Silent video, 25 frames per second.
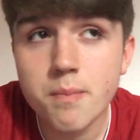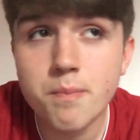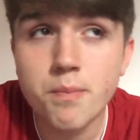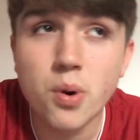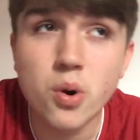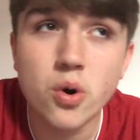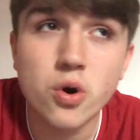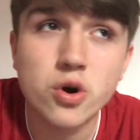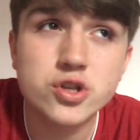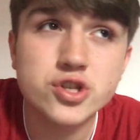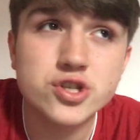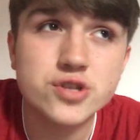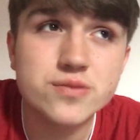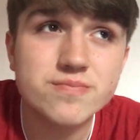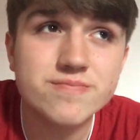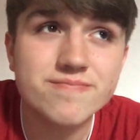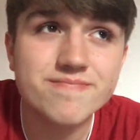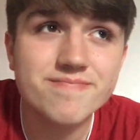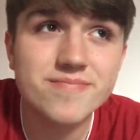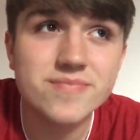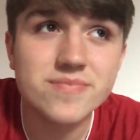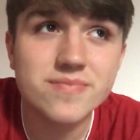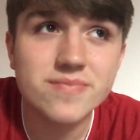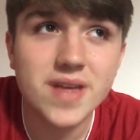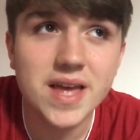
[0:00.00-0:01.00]
but
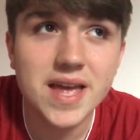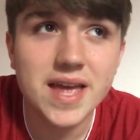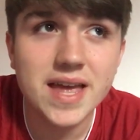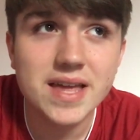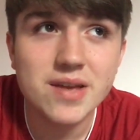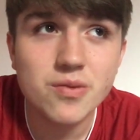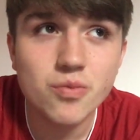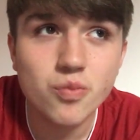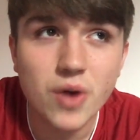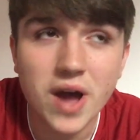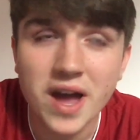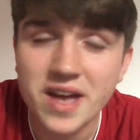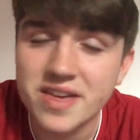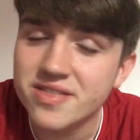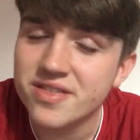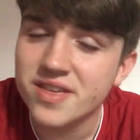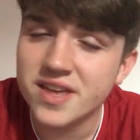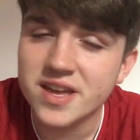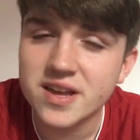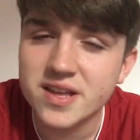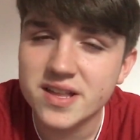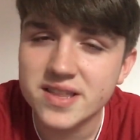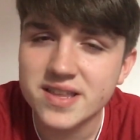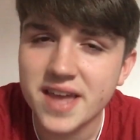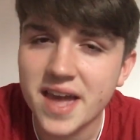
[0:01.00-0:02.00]
eh, I
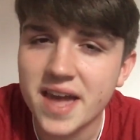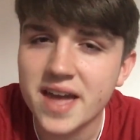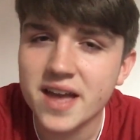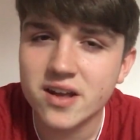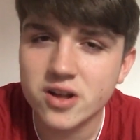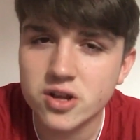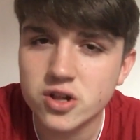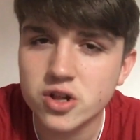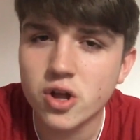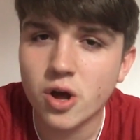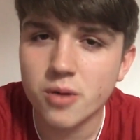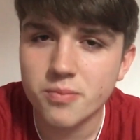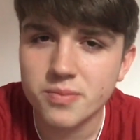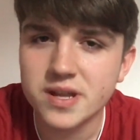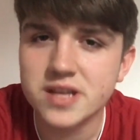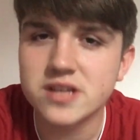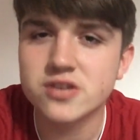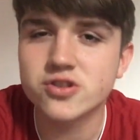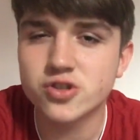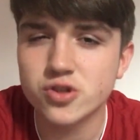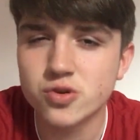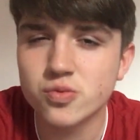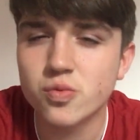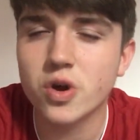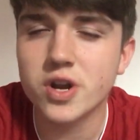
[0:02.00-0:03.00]
think Jurgen Klopp
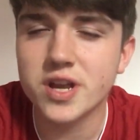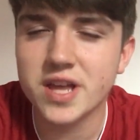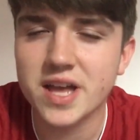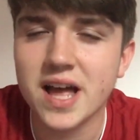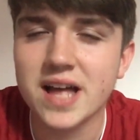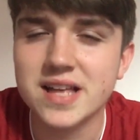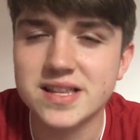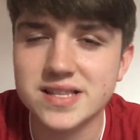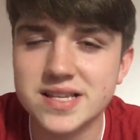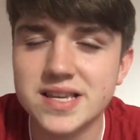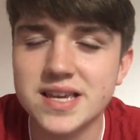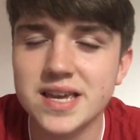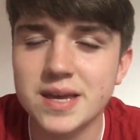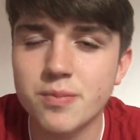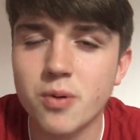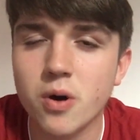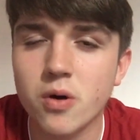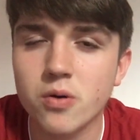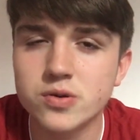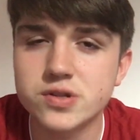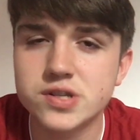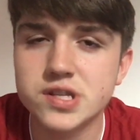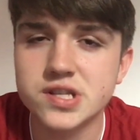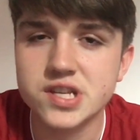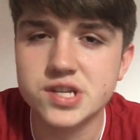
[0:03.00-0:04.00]
needs to do what he can to keep
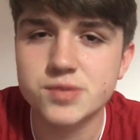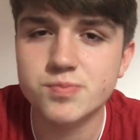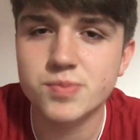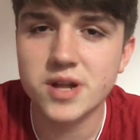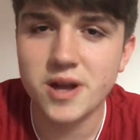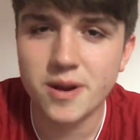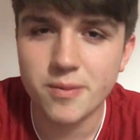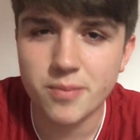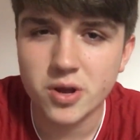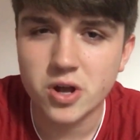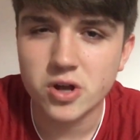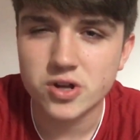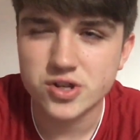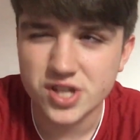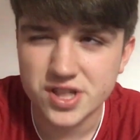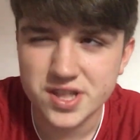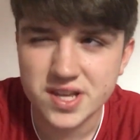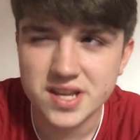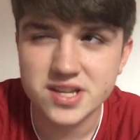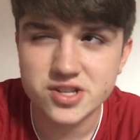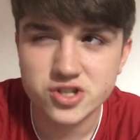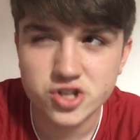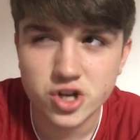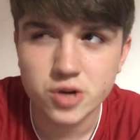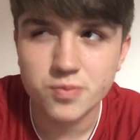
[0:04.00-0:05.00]
hold of this player because I
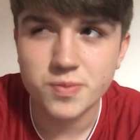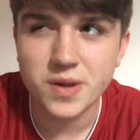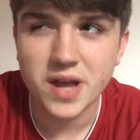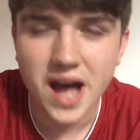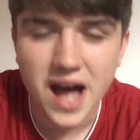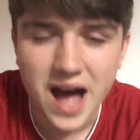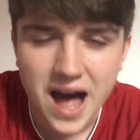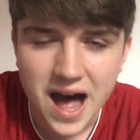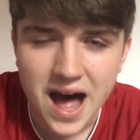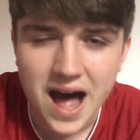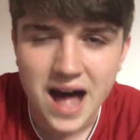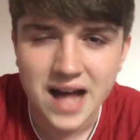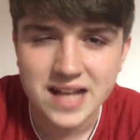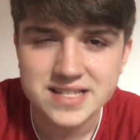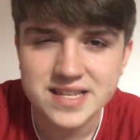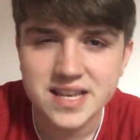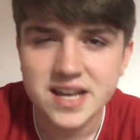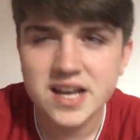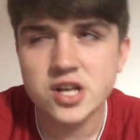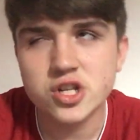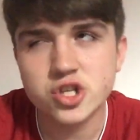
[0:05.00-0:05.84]
think it's going to be hard